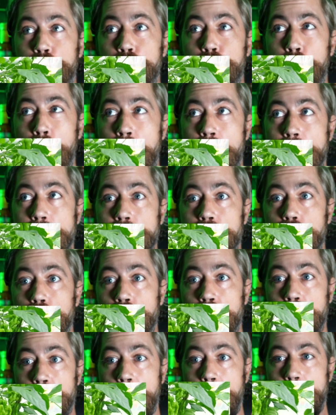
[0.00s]
pods are
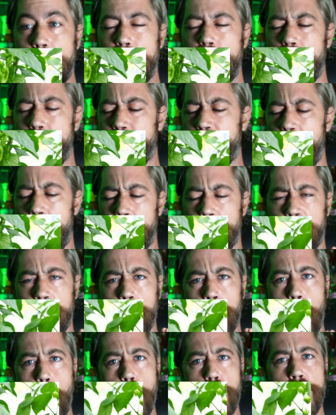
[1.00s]
set, I've got
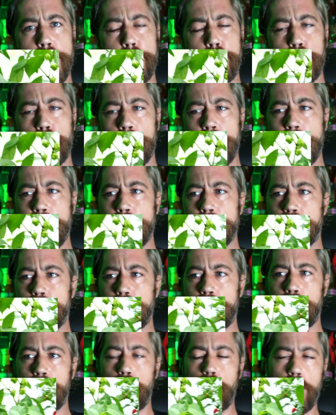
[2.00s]
loaded
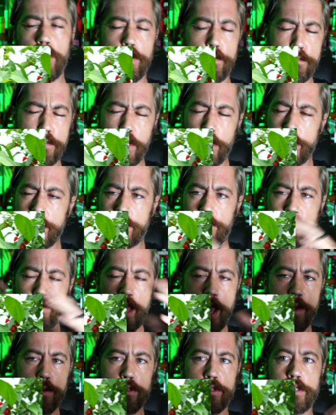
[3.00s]
plants, all the millions of
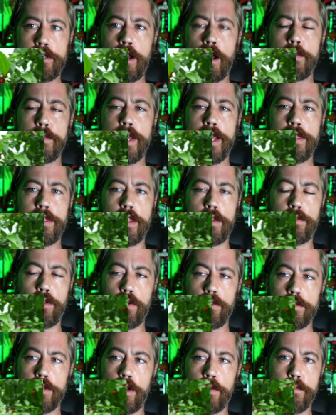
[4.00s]
flowers have come in.
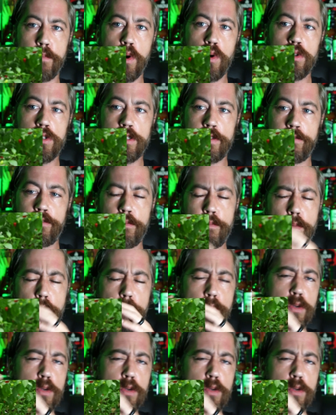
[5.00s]
Most of them,